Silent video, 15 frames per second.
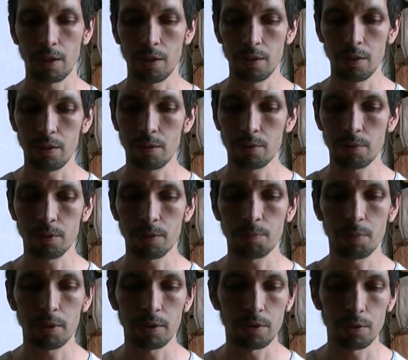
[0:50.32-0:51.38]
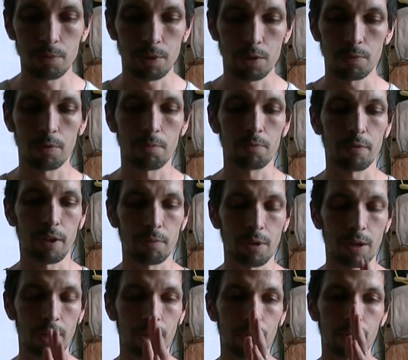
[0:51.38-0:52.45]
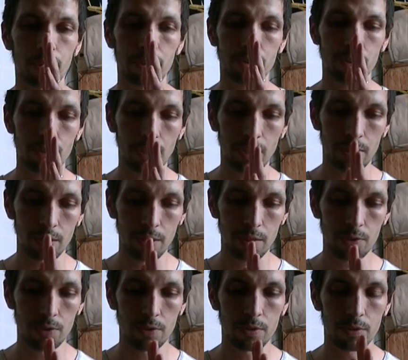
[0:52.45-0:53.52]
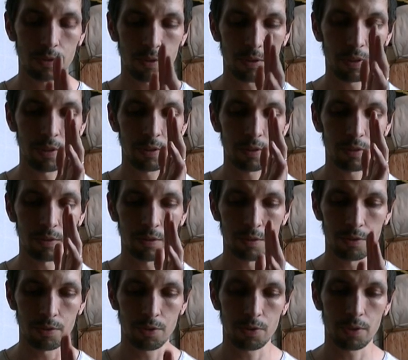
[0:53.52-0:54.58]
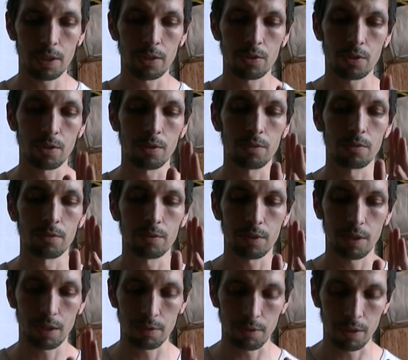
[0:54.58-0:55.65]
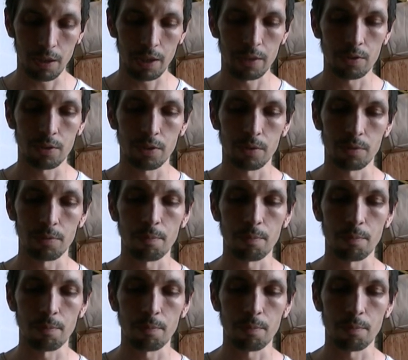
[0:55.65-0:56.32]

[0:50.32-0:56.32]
you don't want to put too much vibrato in it, just that nice, clear, straight tone, kind of a light tone.